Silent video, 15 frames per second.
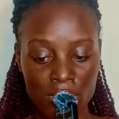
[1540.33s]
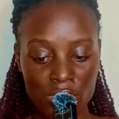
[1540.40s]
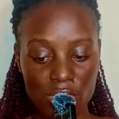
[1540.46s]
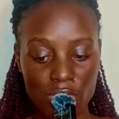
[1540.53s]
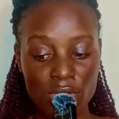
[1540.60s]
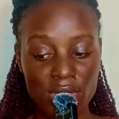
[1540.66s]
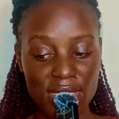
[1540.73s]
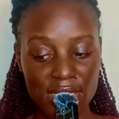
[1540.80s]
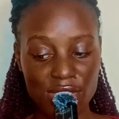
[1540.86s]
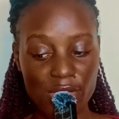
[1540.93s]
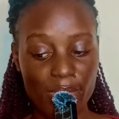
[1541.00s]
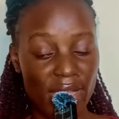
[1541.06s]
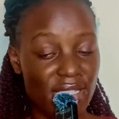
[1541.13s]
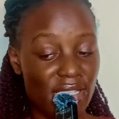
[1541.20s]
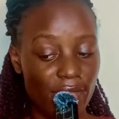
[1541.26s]
So don't
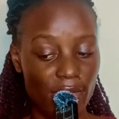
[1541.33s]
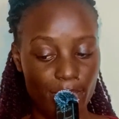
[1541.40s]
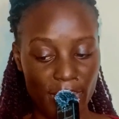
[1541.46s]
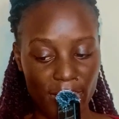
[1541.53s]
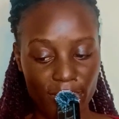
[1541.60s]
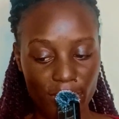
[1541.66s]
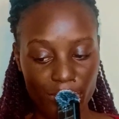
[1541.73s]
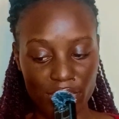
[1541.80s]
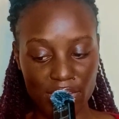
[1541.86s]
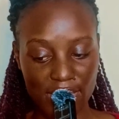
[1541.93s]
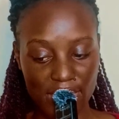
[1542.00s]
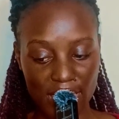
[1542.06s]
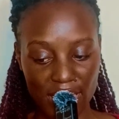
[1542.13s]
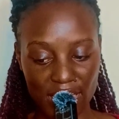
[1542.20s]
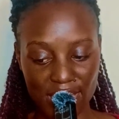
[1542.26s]
assume that every platform you
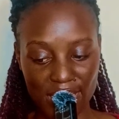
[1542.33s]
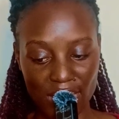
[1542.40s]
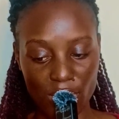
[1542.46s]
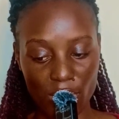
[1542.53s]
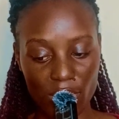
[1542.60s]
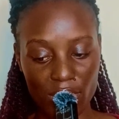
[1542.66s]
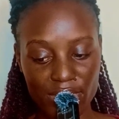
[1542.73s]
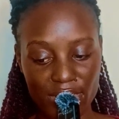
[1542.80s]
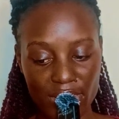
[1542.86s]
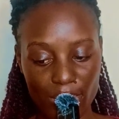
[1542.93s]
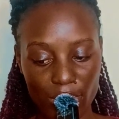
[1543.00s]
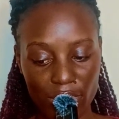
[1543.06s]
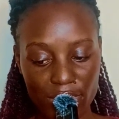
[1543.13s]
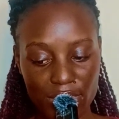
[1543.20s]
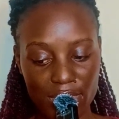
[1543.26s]
see it's an old
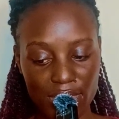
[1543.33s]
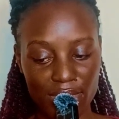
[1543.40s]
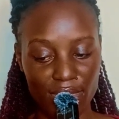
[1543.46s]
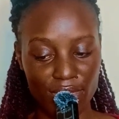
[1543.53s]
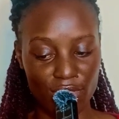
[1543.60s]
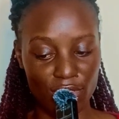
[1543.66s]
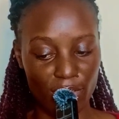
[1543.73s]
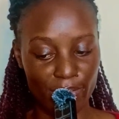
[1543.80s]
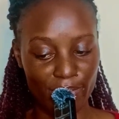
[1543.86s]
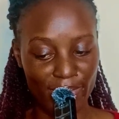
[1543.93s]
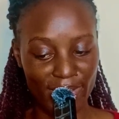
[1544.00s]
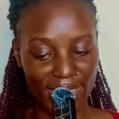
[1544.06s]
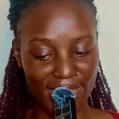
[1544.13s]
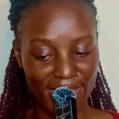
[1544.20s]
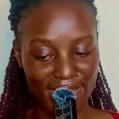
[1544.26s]
remote job
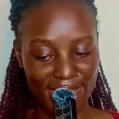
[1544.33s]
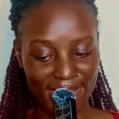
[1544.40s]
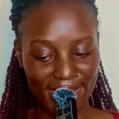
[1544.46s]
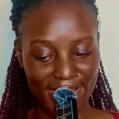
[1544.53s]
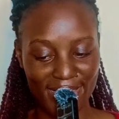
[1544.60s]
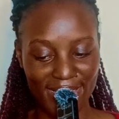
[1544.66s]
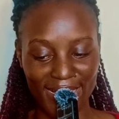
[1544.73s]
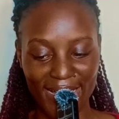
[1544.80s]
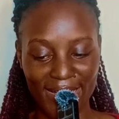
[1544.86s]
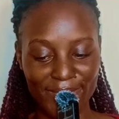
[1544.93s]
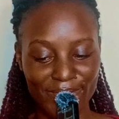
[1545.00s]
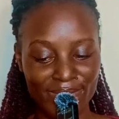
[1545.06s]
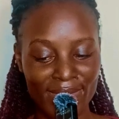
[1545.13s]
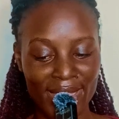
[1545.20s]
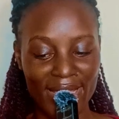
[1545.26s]
list and